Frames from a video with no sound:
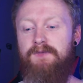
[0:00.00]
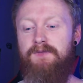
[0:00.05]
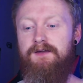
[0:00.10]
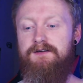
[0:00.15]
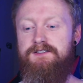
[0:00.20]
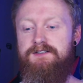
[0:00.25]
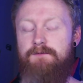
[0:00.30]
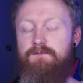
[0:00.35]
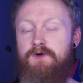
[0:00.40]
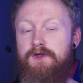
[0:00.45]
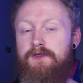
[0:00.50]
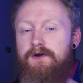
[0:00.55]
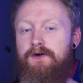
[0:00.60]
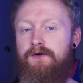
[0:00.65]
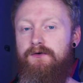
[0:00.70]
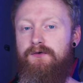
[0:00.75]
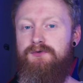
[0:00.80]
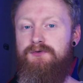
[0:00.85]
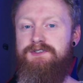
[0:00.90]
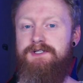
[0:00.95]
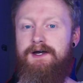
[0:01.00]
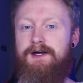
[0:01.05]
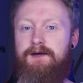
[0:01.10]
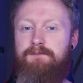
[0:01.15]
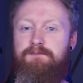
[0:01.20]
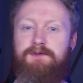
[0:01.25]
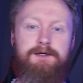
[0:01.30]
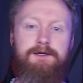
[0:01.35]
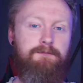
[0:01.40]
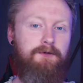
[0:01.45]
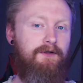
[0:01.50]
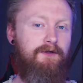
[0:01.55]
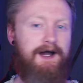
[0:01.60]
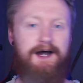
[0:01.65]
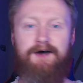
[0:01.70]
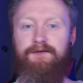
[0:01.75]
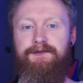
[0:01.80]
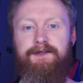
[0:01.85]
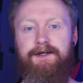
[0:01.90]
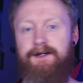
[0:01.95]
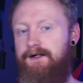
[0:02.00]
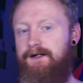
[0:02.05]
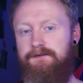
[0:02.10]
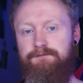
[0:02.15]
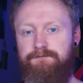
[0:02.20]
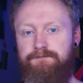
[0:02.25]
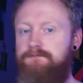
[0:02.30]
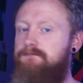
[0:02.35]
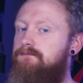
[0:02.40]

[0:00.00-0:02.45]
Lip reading: some of those people out there